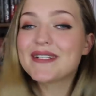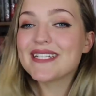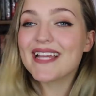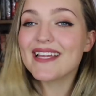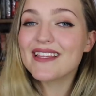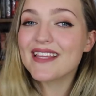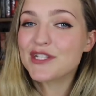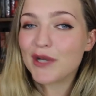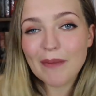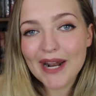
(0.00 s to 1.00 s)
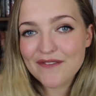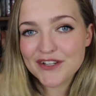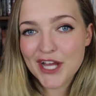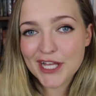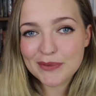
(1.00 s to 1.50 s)
But together, these three might have
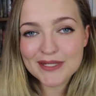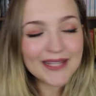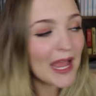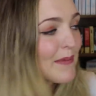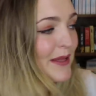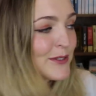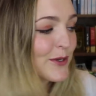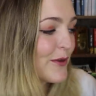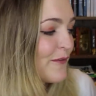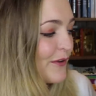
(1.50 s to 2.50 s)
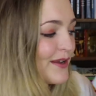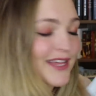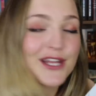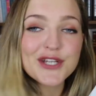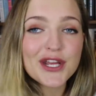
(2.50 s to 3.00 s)
a chance to escape, and so you follow
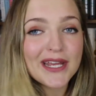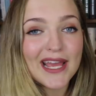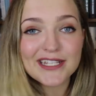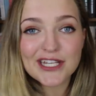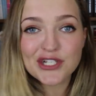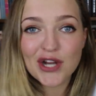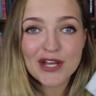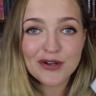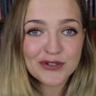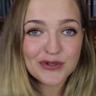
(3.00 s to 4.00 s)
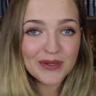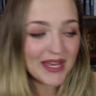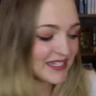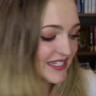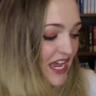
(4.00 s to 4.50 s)
their journey as they try not to
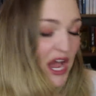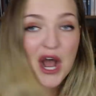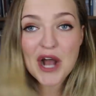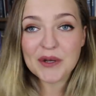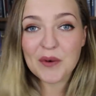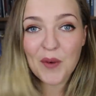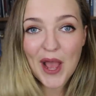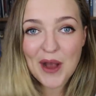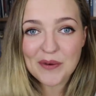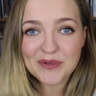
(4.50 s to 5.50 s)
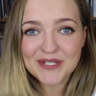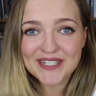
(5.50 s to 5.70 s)
get unwound.